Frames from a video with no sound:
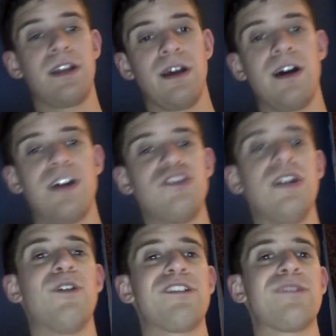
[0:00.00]
Uh, John
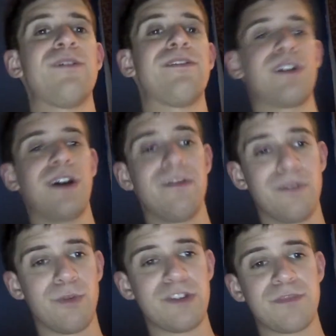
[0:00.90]
Morrison went for the cover,
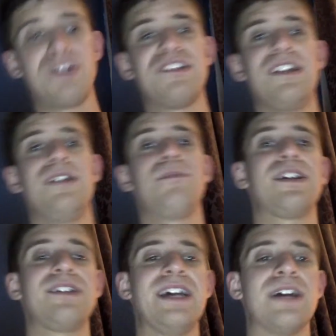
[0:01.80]
which Priest ended up
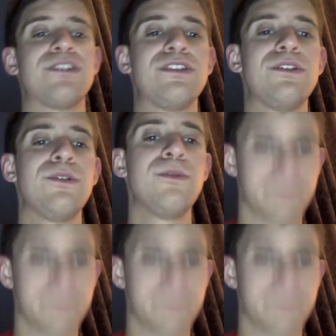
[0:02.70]
kicking out at two.